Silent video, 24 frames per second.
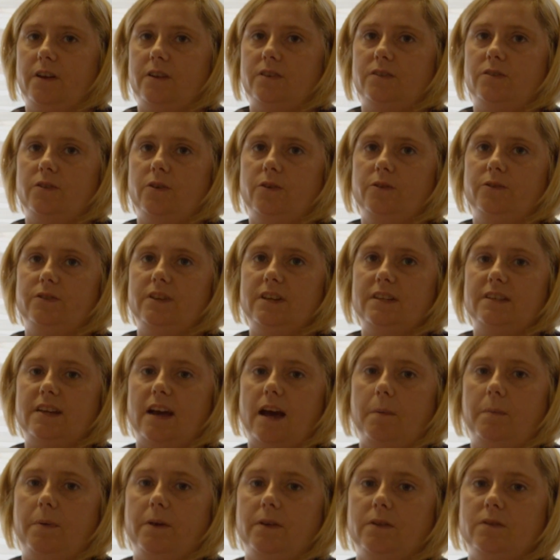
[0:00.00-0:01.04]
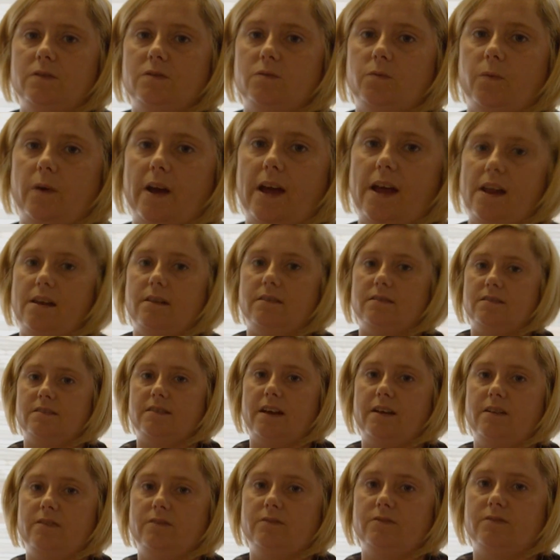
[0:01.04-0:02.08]
So this happens when
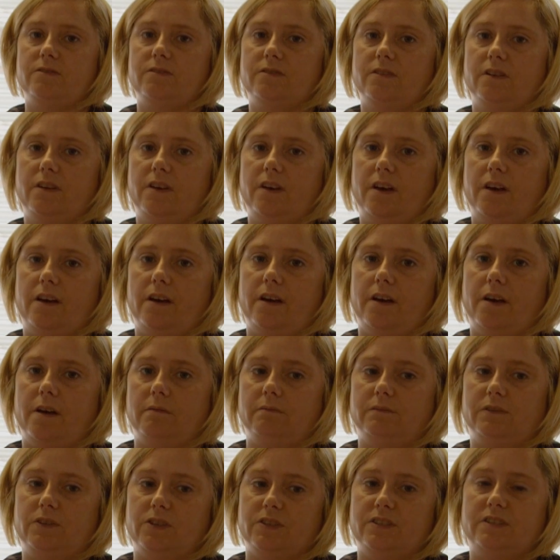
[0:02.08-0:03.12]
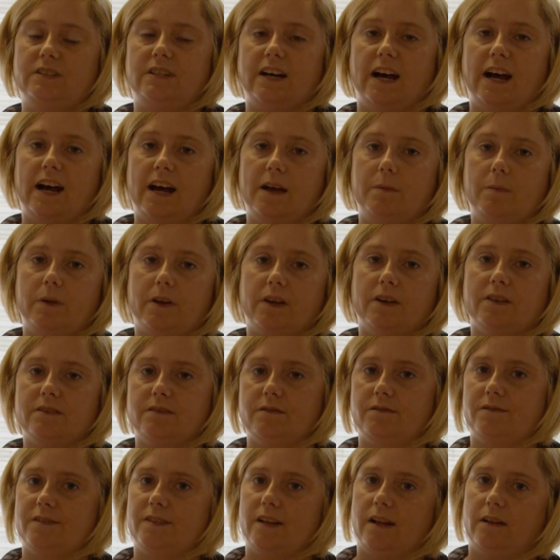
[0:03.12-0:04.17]
cells um, just die because
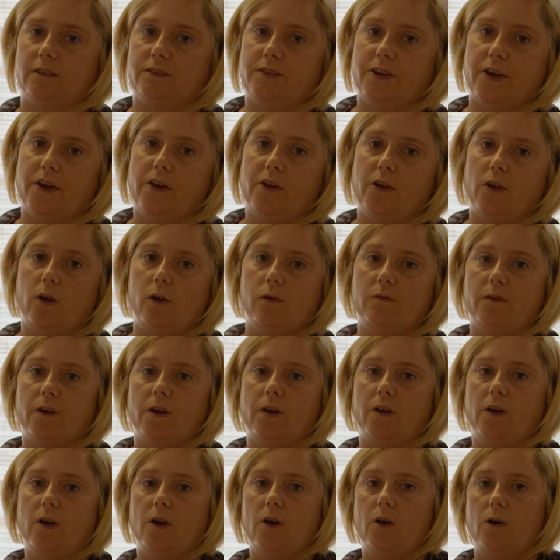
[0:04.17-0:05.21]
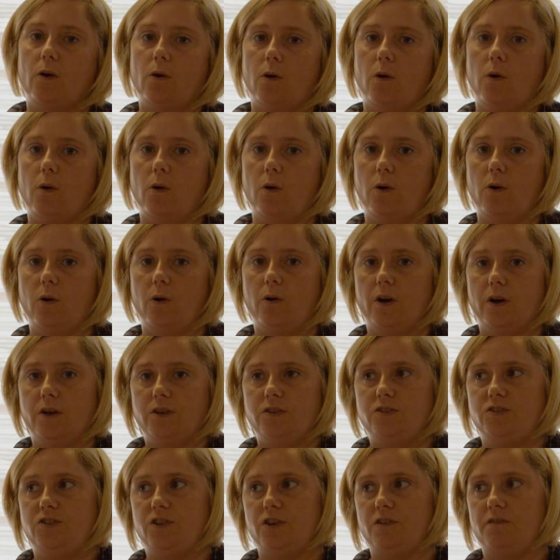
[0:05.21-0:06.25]
of cell turnover or
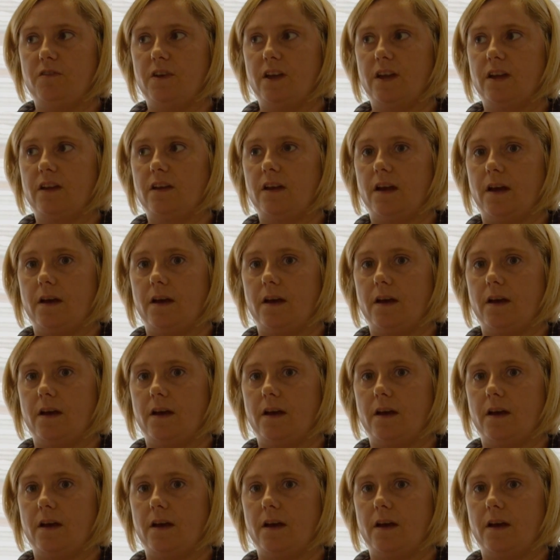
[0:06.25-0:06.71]
during,